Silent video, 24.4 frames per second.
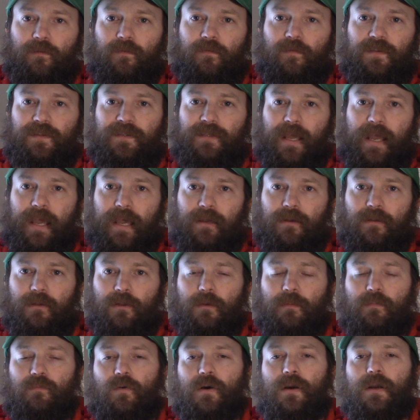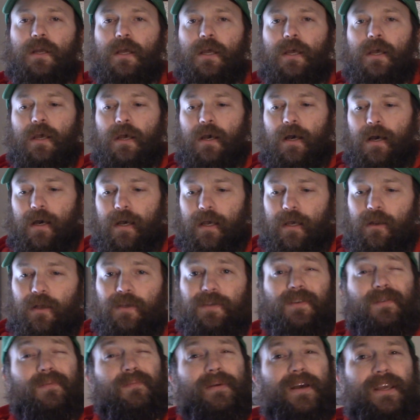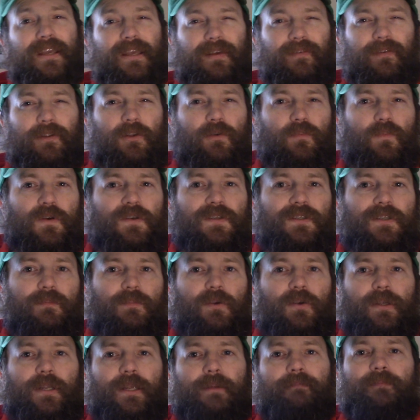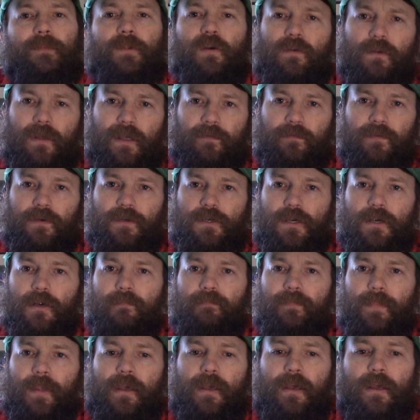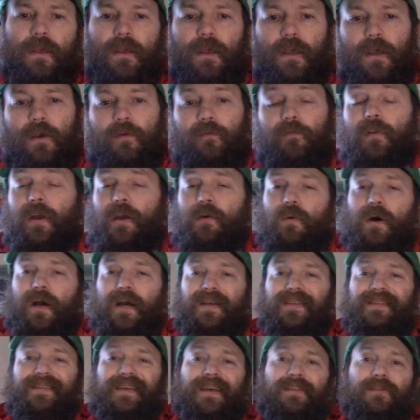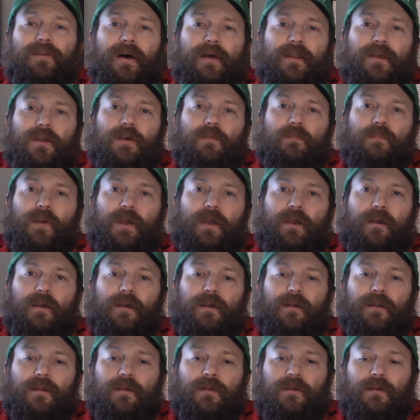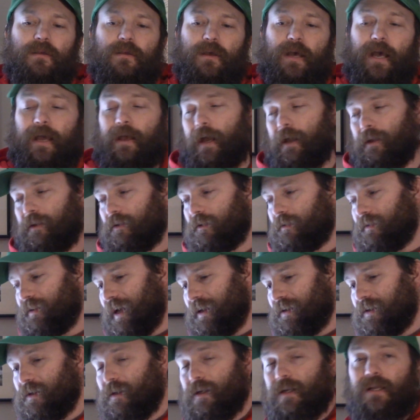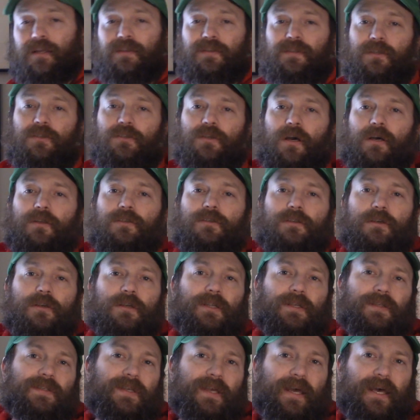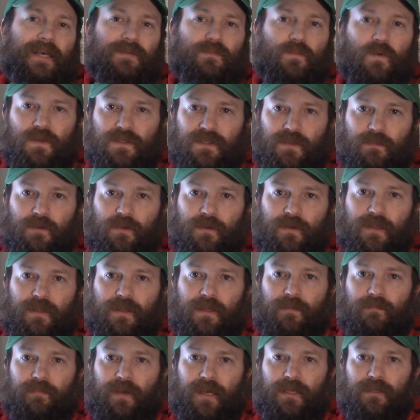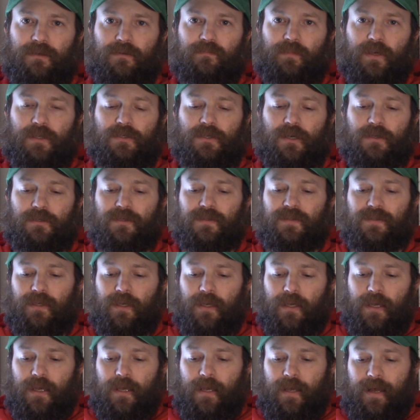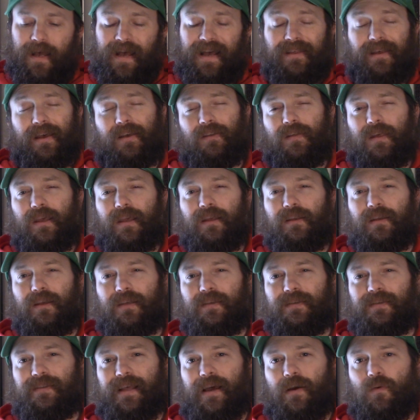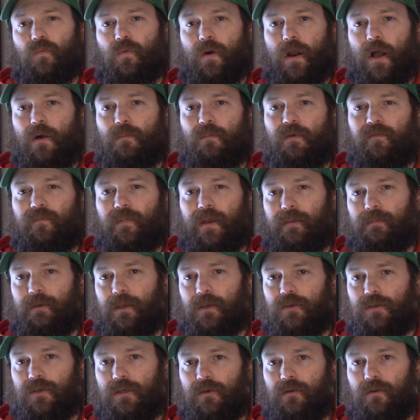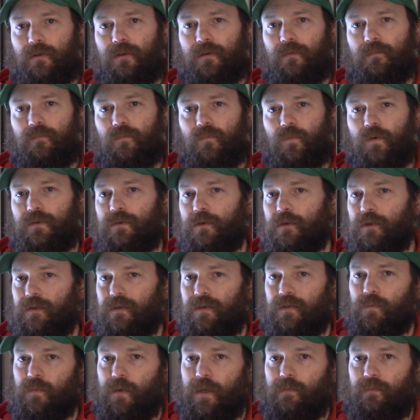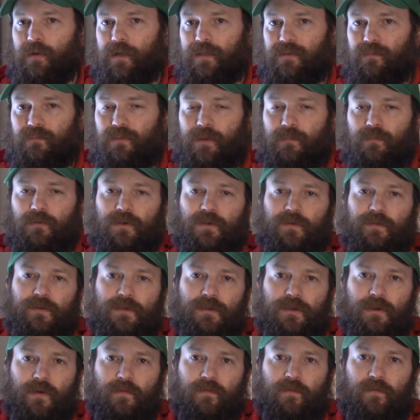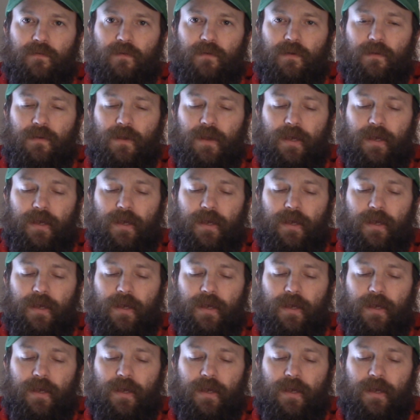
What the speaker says: fits the hand a little bit more, and also might give it a little more stability. Don't know that for sure. Flight-wise, I thought it compared... I tested it against a judge, and you're going to see it has more stability than my judges. I think it is in that realm of maybe a Shield, which could explain why some people are switching over